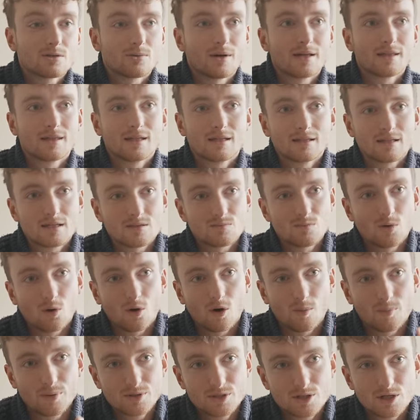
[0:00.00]
so I think there's
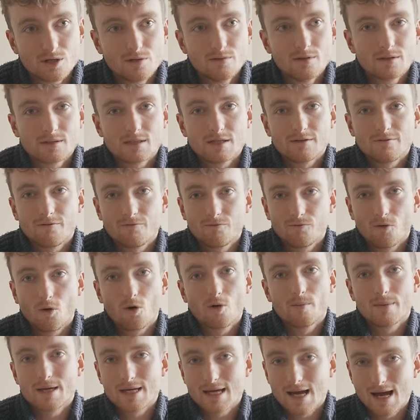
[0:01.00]
more opportunity
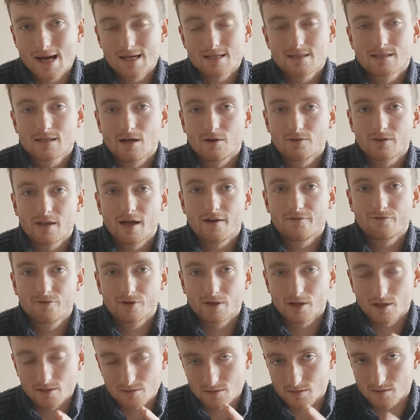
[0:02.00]
for me at South
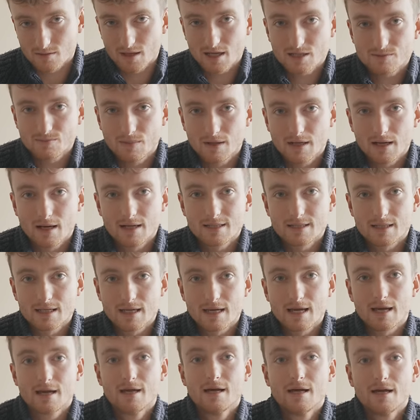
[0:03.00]
Africa. So that's my
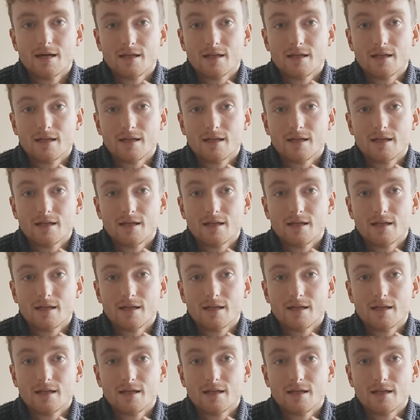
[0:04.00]
idea.